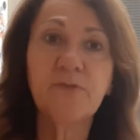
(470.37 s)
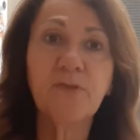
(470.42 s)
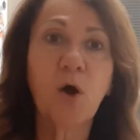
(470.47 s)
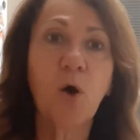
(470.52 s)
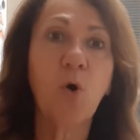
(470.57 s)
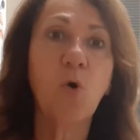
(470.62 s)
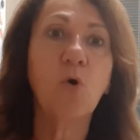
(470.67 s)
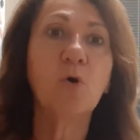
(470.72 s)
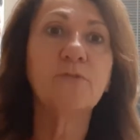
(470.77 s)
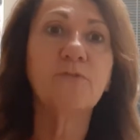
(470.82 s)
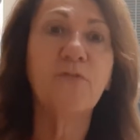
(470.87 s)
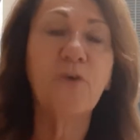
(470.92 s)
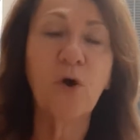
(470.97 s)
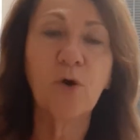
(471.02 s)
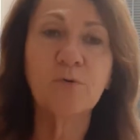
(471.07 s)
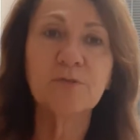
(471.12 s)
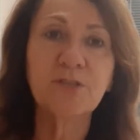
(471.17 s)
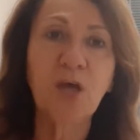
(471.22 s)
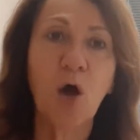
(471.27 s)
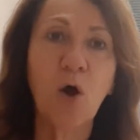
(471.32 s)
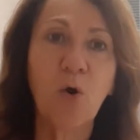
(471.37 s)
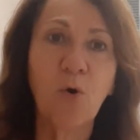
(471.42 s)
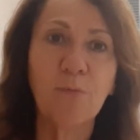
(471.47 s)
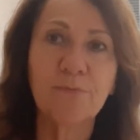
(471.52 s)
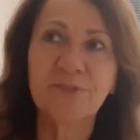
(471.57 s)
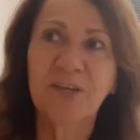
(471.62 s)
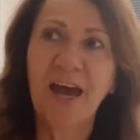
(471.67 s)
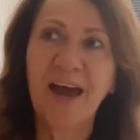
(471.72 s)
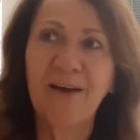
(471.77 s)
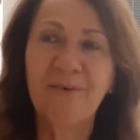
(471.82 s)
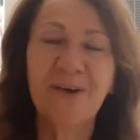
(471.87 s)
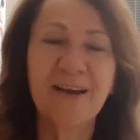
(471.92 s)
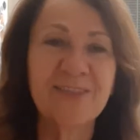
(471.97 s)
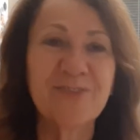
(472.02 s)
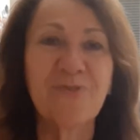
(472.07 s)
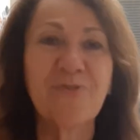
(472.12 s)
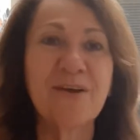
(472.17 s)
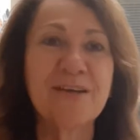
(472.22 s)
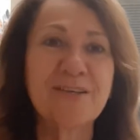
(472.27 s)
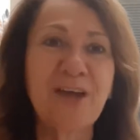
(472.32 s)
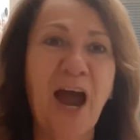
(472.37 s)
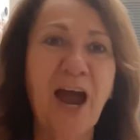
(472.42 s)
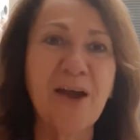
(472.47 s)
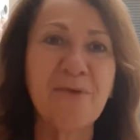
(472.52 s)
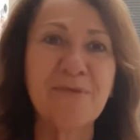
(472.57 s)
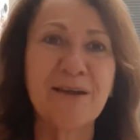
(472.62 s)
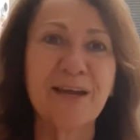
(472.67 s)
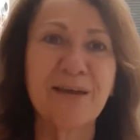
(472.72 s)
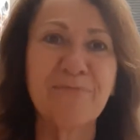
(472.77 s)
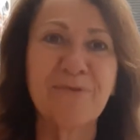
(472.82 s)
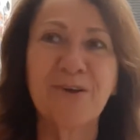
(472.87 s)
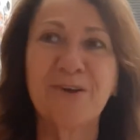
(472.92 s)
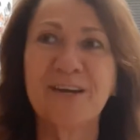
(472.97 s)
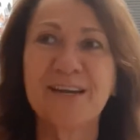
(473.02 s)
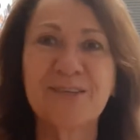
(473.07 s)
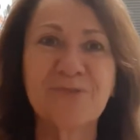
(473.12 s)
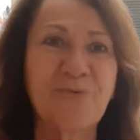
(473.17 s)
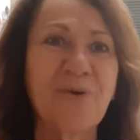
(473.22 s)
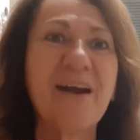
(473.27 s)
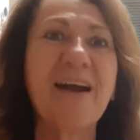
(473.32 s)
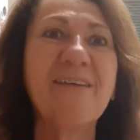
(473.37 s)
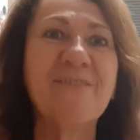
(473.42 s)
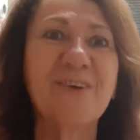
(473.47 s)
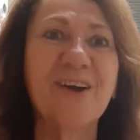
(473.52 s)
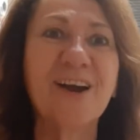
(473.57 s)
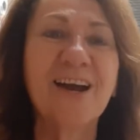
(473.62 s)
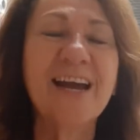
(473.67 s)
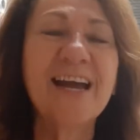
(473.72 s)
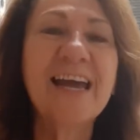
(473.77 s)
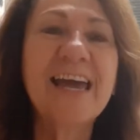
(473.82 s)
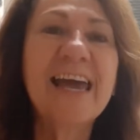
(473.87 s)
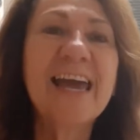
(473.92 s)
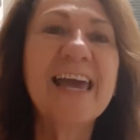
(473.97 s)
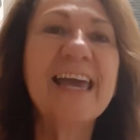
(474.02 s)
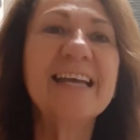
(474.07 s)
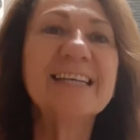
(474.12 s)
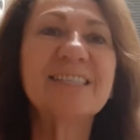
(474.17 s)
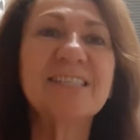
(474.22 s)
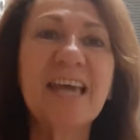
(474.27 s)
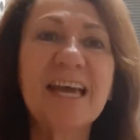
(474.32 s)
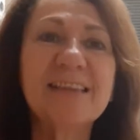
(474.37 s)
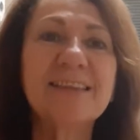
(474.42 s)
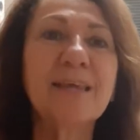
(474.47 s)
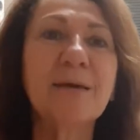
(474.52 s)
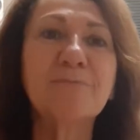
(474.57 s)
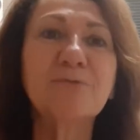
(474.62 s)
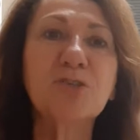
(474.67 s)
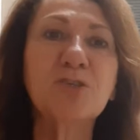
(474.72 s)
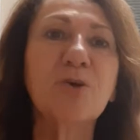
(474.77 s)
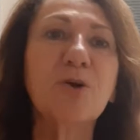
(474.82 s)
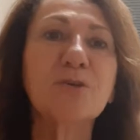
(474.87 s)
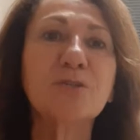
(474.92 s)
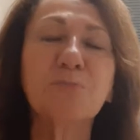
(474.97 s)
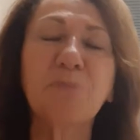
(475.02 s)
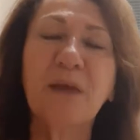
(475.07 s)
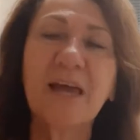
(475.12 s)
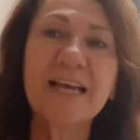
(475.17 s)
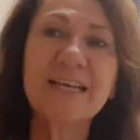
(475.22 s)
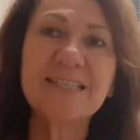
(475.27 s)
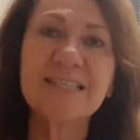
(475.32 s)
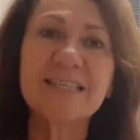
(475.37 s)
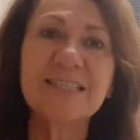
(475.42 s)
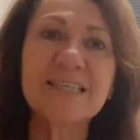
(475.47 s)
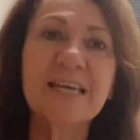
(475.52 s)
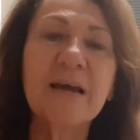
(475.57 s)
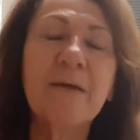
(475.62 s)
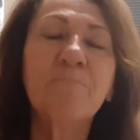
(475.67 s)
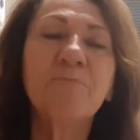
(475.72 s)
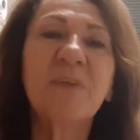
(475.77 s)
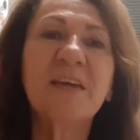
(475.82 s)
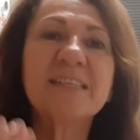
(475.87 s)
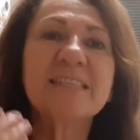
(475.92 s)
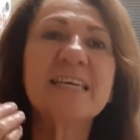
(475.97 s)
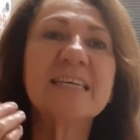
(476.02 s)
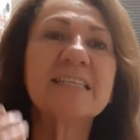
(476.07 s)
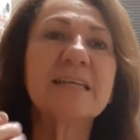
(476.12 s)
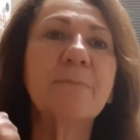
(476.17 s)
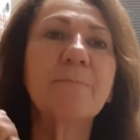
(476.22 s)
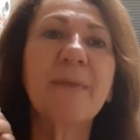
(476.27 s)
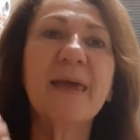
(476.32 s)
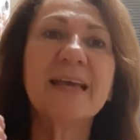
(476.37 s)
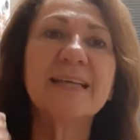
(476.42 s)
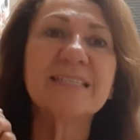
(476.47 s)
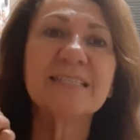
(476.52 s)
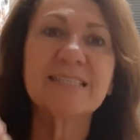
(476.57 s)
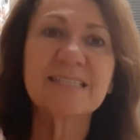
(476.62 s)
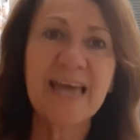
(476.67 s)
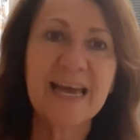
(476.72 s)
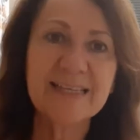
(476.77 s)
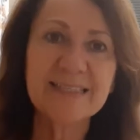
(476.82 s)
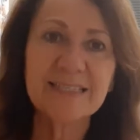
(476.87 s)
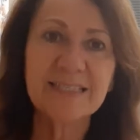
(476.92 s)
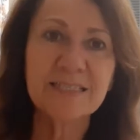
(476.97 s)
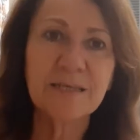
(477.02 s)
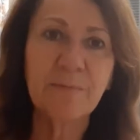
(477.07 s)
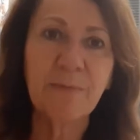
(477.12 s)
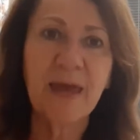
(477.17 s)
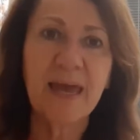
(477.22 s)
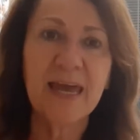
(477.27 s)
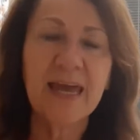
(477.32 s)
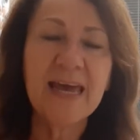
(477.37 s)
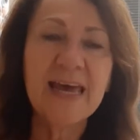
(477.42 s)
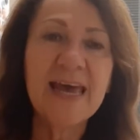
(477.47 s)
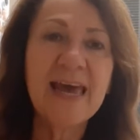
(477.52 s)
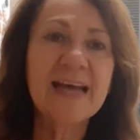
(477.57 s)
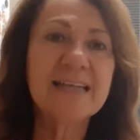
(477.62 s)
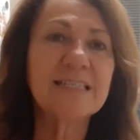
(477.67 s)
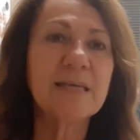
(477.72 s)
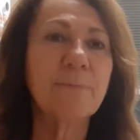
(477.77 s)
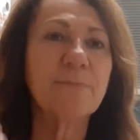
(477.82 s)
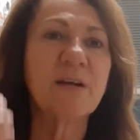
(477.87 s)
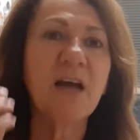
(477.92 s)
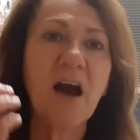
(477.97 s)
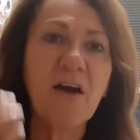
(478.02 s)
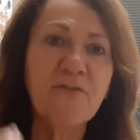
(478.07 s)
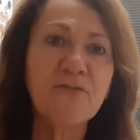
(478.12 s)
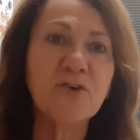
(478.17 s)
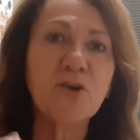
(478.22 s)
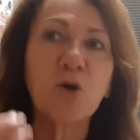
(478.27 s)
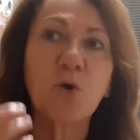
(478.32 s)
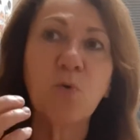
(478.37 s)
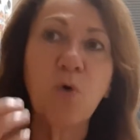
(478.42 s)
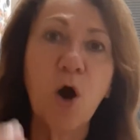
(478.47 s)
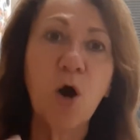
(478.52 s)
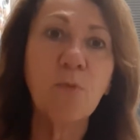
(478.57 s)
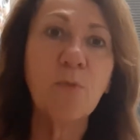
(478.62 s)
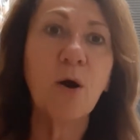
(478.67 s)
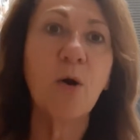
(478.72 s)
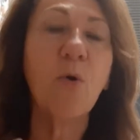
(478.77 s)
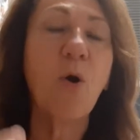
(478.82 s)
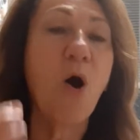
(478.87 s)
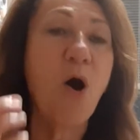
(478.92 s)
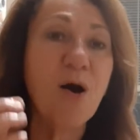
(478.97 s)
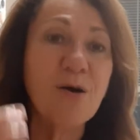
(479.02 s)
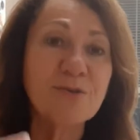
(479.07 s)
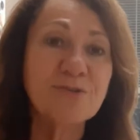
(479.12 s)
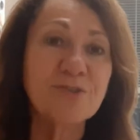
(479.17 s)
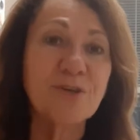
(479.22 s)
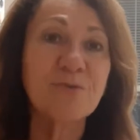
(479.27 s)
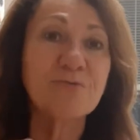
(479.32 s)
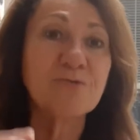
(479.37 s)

old folks' homes, the retirement communities, wherever. He sent them to those places. That doesn't make sense to me. Except Governor Cuomo also